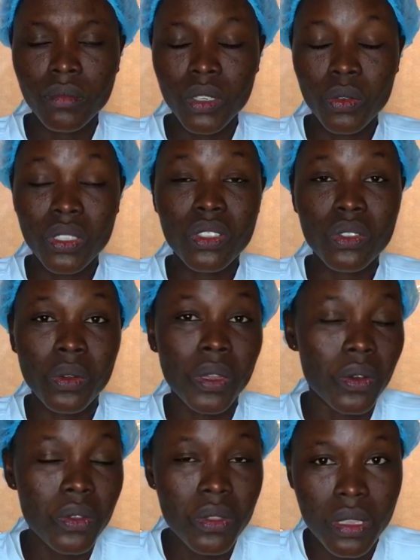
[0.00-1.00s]
which is not
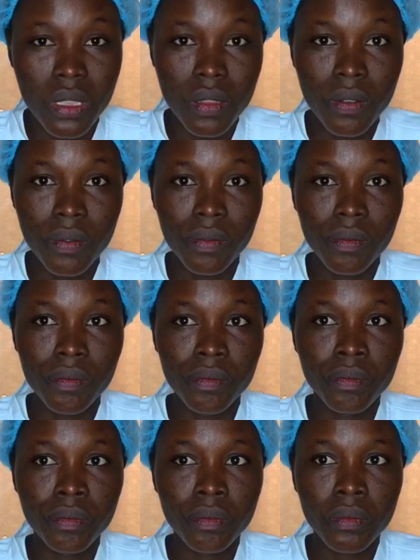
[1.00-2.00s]
healthy.
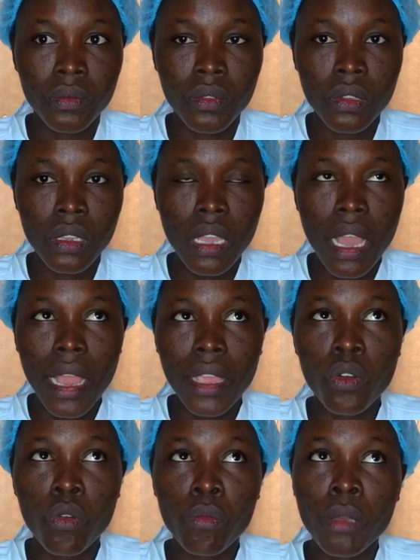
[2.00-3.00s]
I
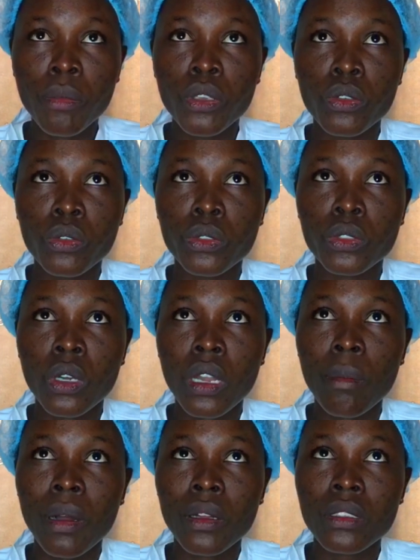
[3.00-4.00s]
know maybe you will talk
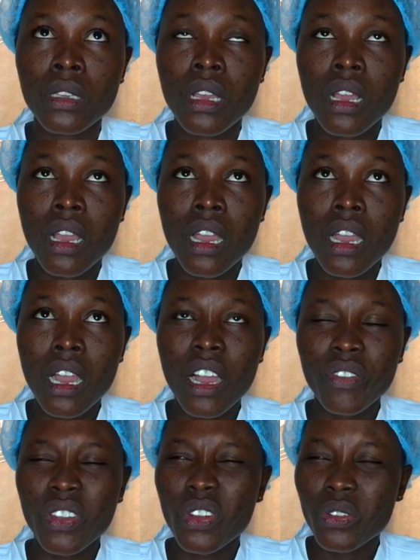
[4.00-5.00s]
about
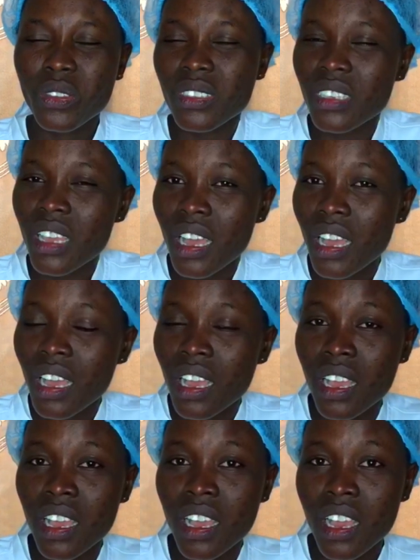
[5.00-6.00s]
having nausea,
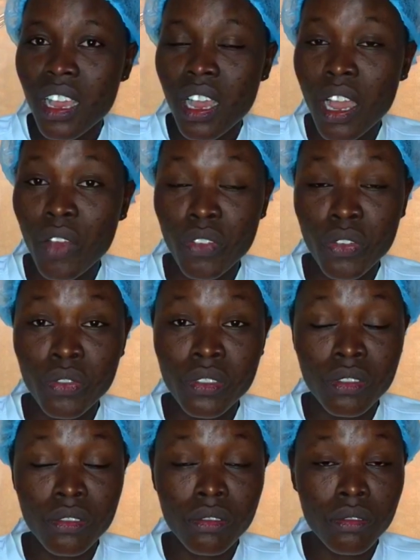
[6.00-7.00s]
having
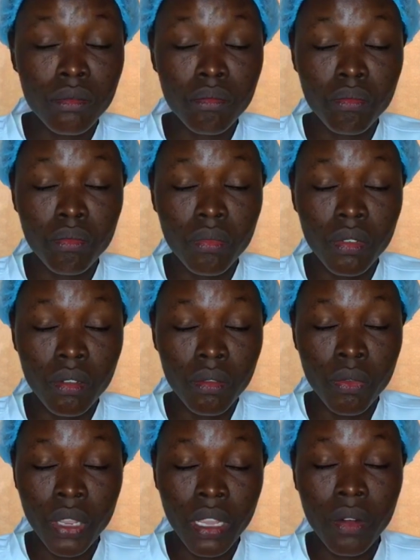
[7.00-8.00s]

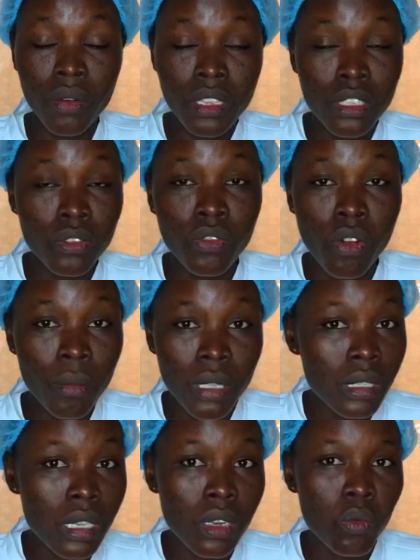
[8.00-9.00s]
recurrent
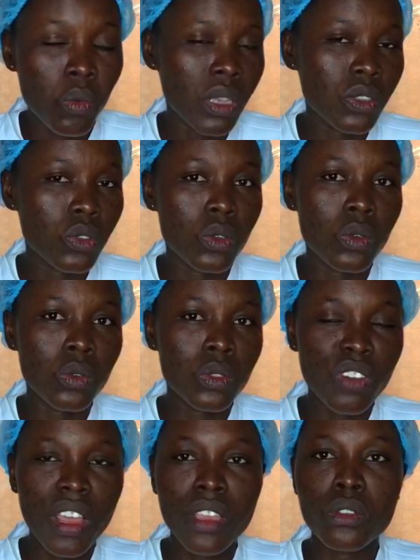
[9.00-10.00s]
vomiting once you
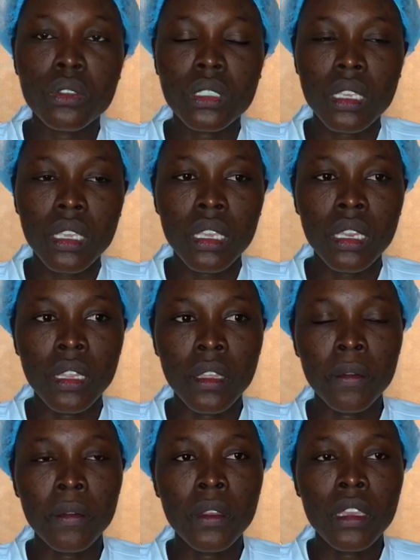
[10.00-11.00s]
try to take
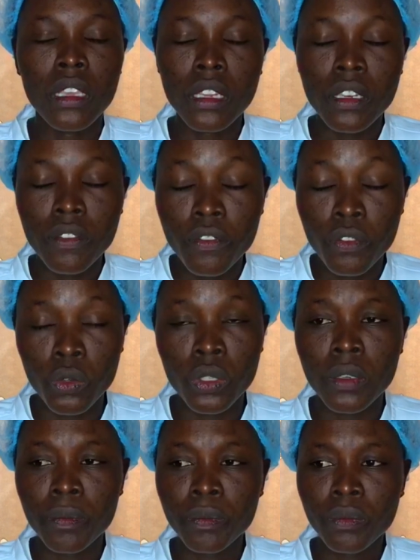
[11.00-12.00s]
in
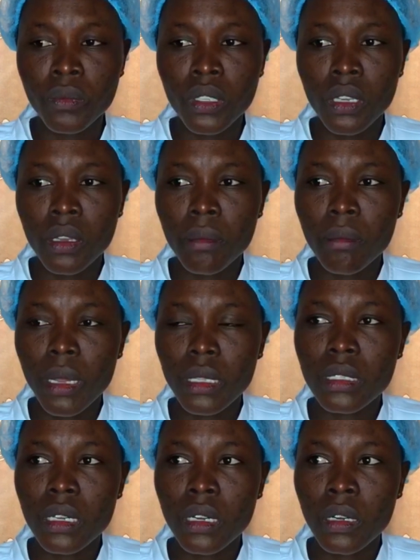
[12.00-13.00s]
food.
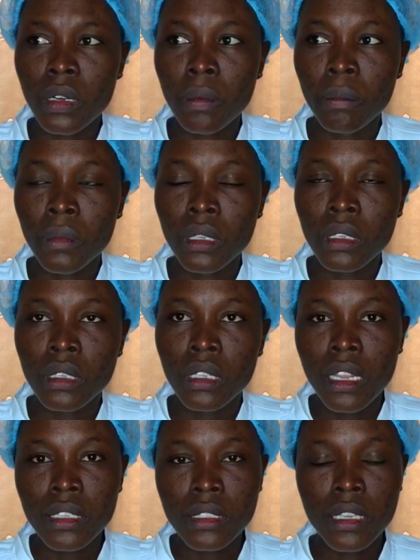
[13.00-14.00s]
But
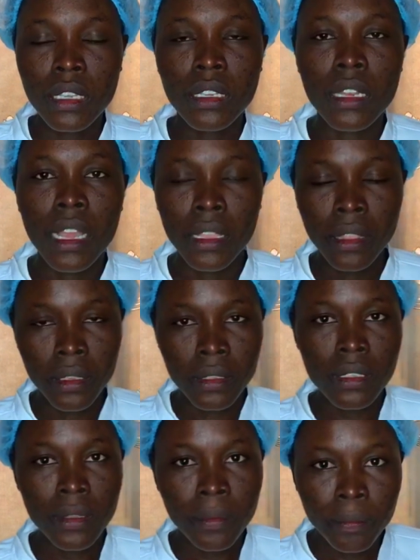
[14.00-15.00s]
let's take it like this.